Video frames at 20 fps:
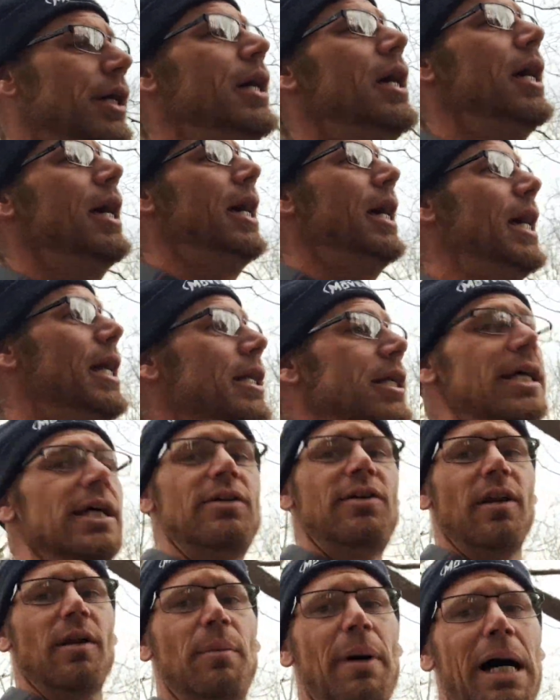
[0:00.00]
and get
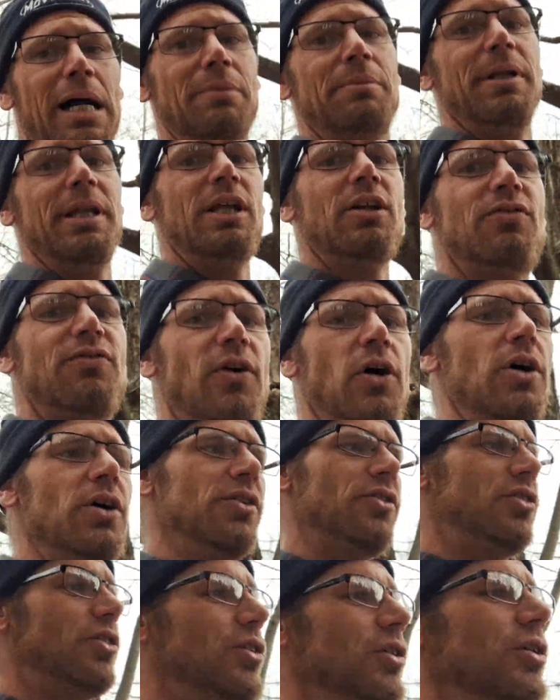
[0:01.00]
to the bottom of these
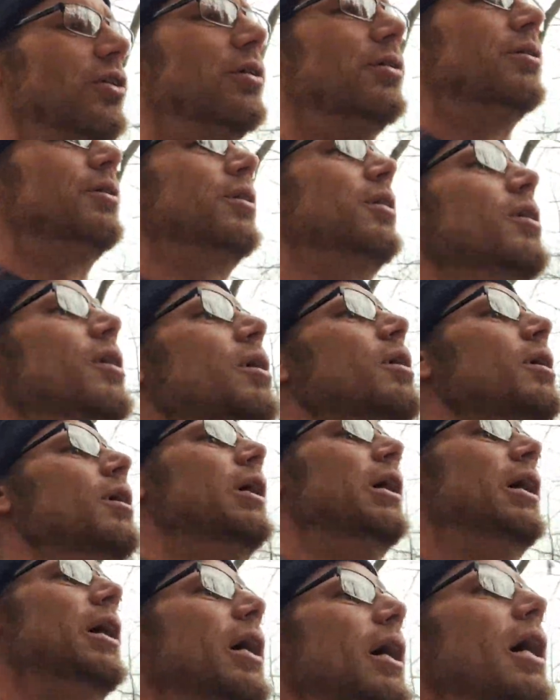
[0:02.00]
falls.
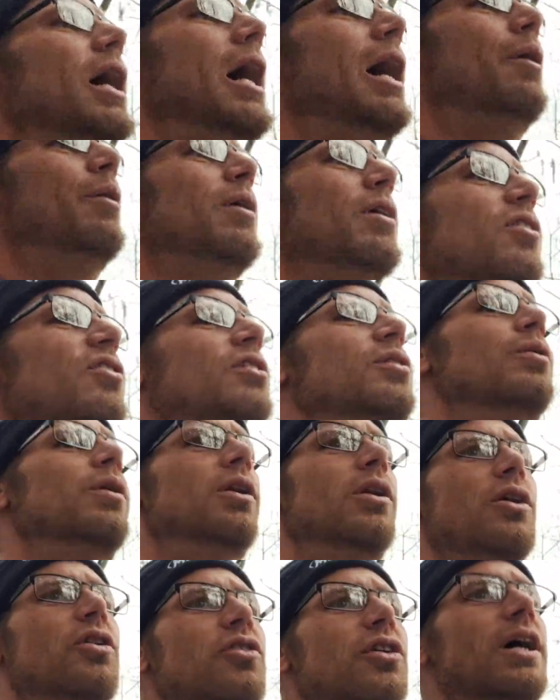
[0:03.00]
I want to see what it
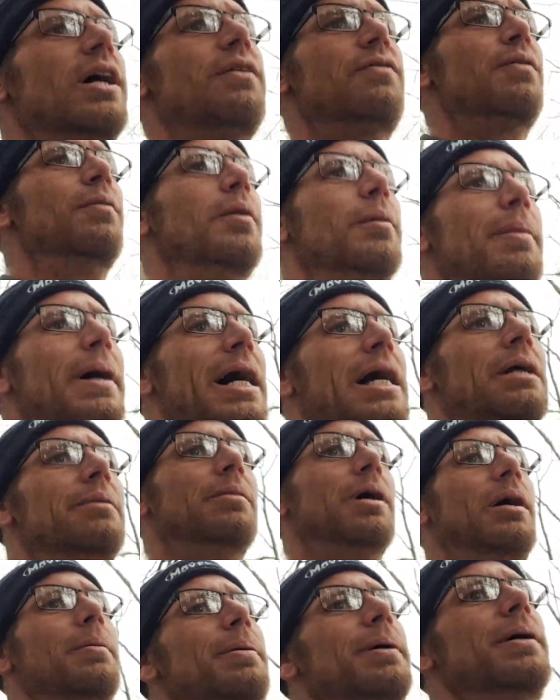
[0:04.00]
looks like from the bottom
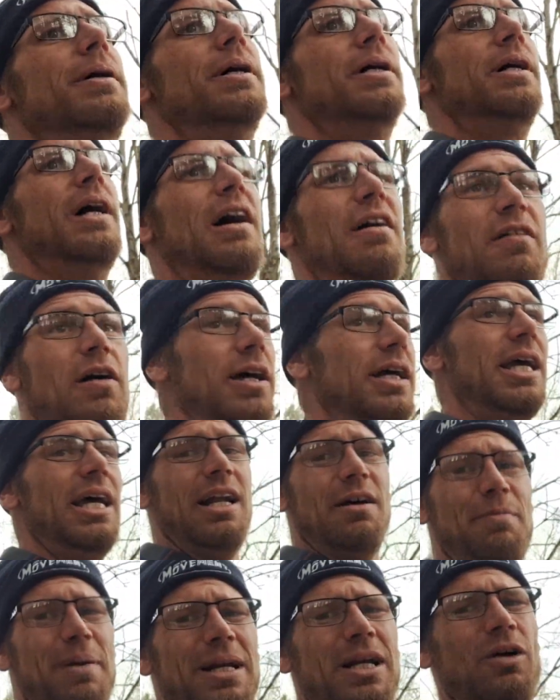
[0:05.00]
up. Again,
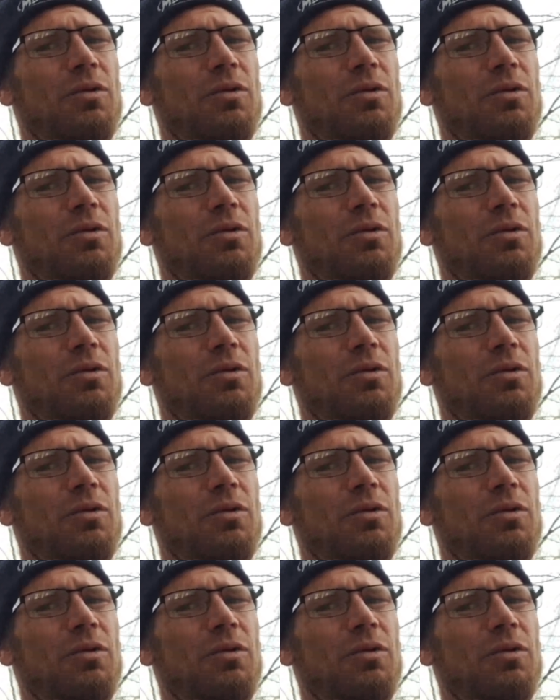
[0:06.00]
I've been here